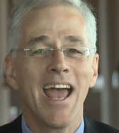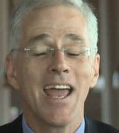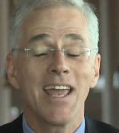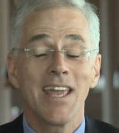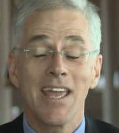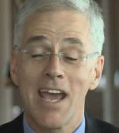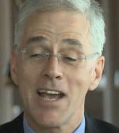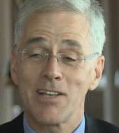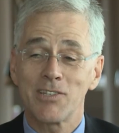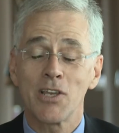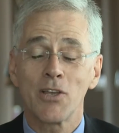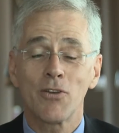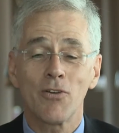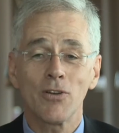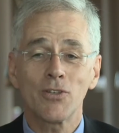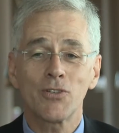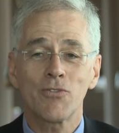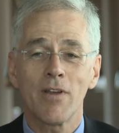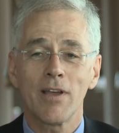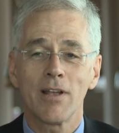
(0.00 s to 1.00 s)
Yes, in
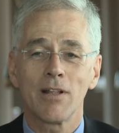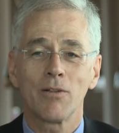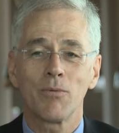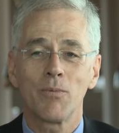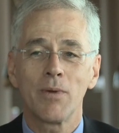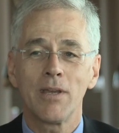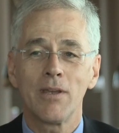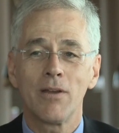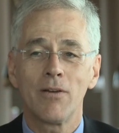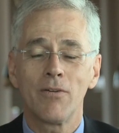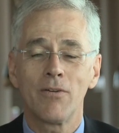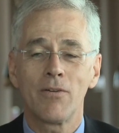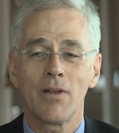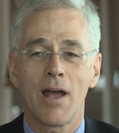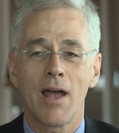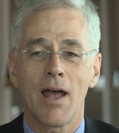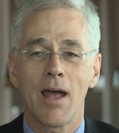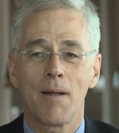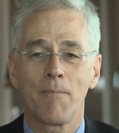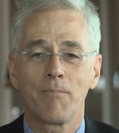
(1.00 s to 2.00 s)
Crossrail,
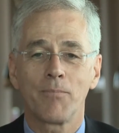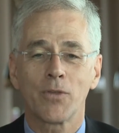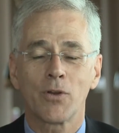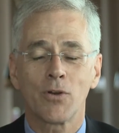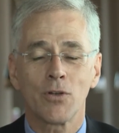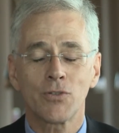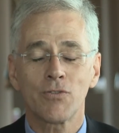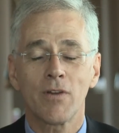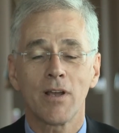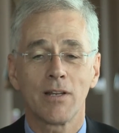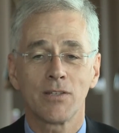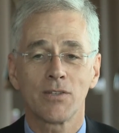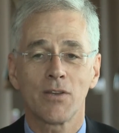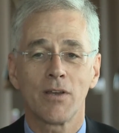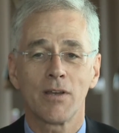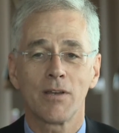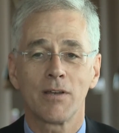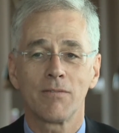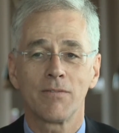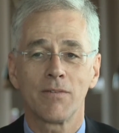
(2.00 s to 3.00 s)
Crossrail is
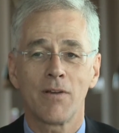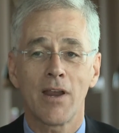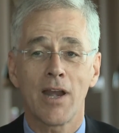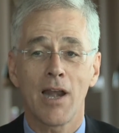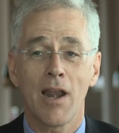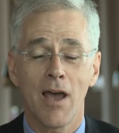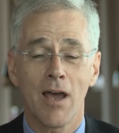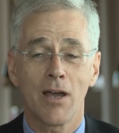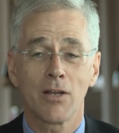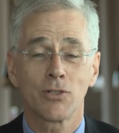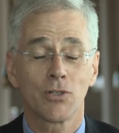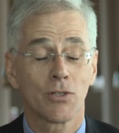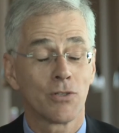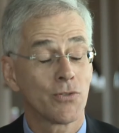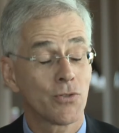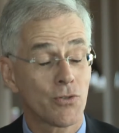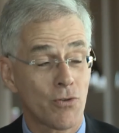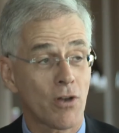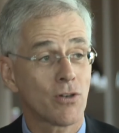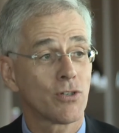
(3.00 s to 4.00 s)
a very large
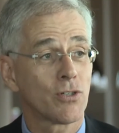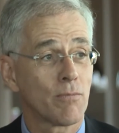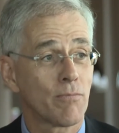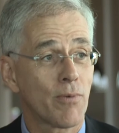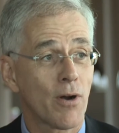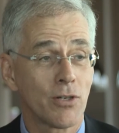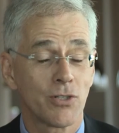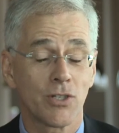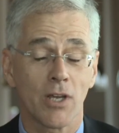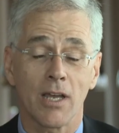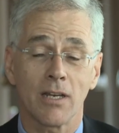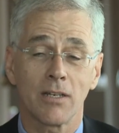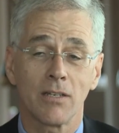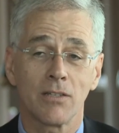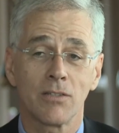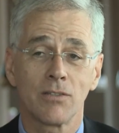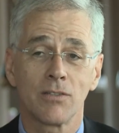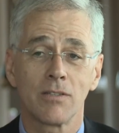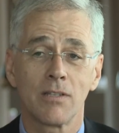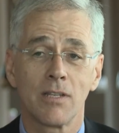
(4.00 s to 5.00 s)
construction project.
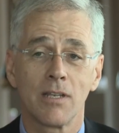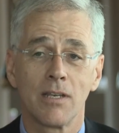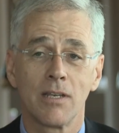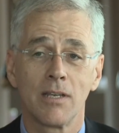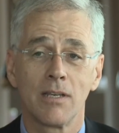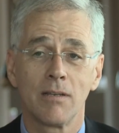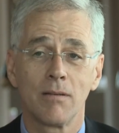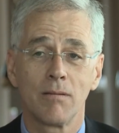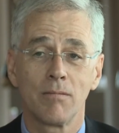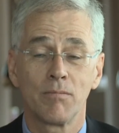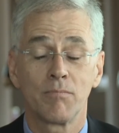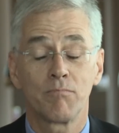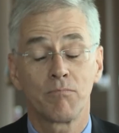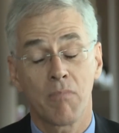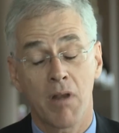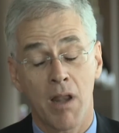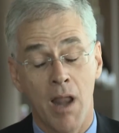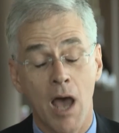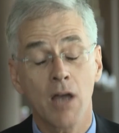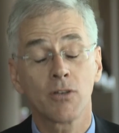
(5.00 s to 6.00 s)
It's the
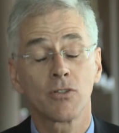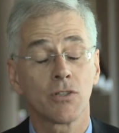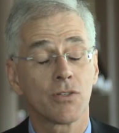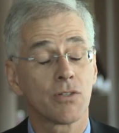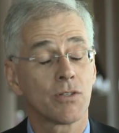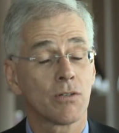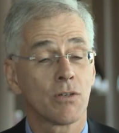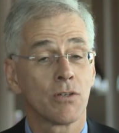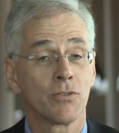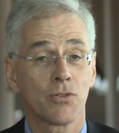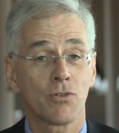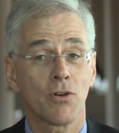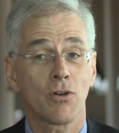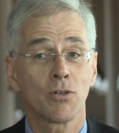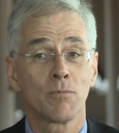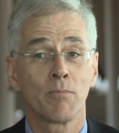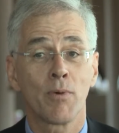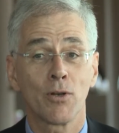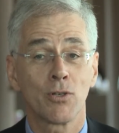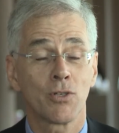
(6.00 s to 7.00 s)
largest
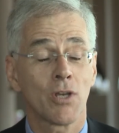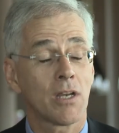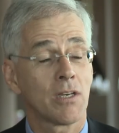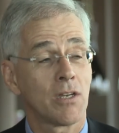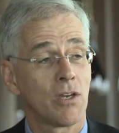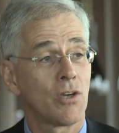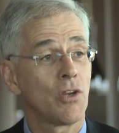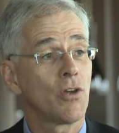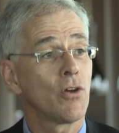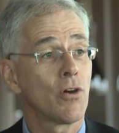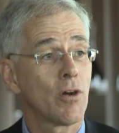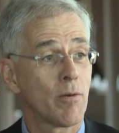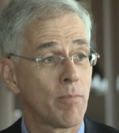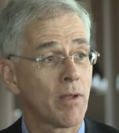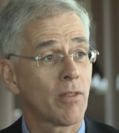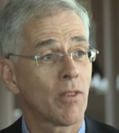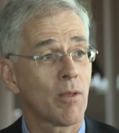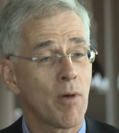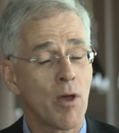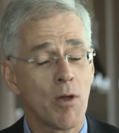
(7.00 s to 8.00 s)
construction project in Europe
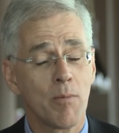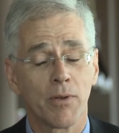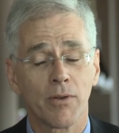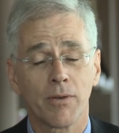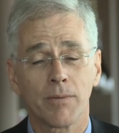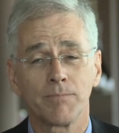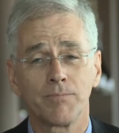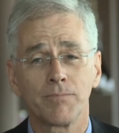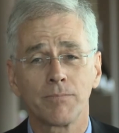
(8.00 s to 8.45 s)
at the moment.